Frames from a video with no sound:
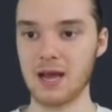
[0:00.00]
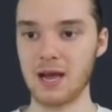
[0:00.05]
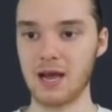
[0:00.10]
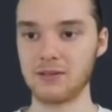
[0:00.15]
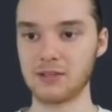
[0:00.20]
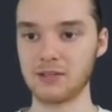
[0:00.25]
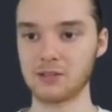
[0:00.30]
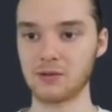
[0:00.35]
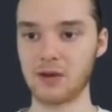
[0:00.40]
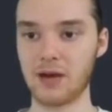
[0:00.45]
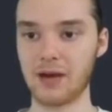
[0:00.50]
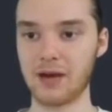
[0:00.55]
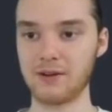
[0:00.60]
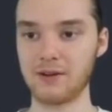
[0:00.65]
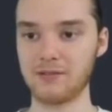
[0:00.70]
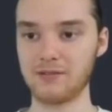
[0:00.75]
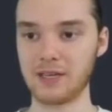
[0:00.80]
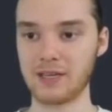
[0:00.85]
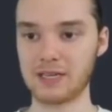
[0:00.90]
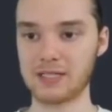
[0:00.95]
And this will kind
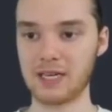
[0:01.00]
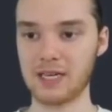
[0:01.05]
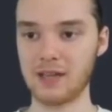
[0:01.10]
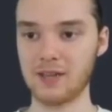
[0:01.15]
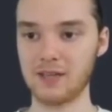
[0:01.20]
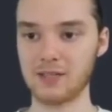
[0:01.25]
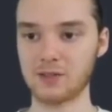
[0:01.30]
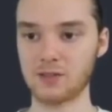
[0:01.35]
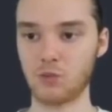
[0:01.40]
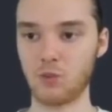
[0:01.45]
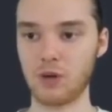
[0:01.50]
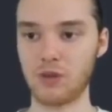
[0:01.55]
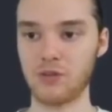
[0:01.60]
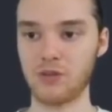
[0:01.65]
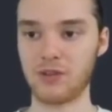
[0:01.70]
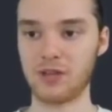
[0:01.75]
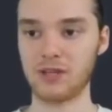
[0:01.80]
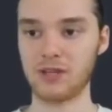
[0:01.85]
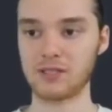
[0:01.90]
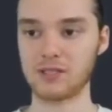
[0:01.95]
of like tell us
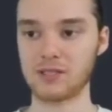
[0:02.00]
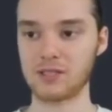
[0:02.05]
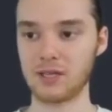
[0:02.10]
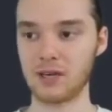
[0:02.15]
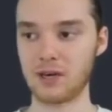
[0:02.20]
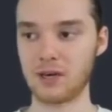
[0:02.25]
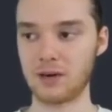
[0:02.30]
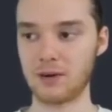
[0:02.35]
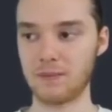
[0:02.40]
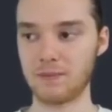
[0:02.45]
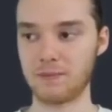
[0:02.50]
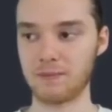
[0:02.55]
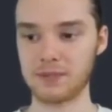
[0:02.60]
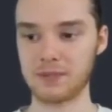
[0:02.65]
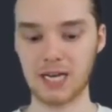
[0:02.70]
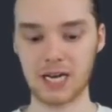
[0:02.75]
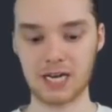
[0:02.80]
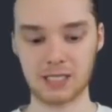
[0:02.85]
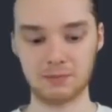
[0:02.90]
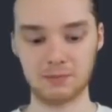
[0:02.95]
what this
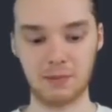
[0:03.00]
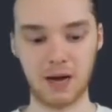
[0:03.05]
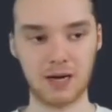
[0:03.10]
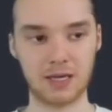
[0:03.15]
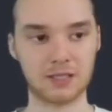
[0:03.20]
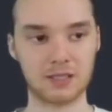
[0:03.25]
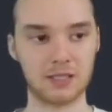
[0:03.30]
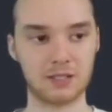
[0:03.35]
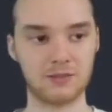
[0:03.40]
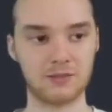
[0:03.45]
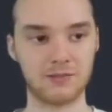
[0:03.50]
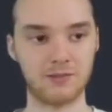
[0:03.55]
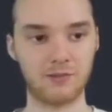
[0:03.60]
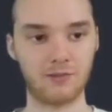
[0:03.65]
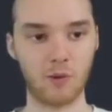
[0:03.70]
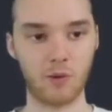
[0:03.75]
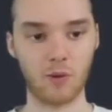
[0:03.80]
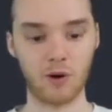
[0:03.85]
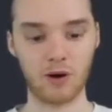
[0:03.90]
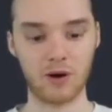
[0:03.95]
text box is
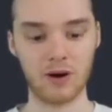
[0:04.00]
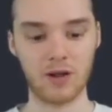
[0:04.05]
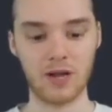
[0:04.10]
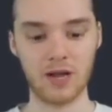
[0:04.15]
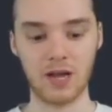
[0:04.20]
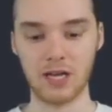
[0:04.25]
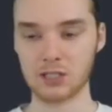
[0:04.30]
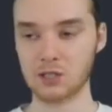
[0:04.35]
for.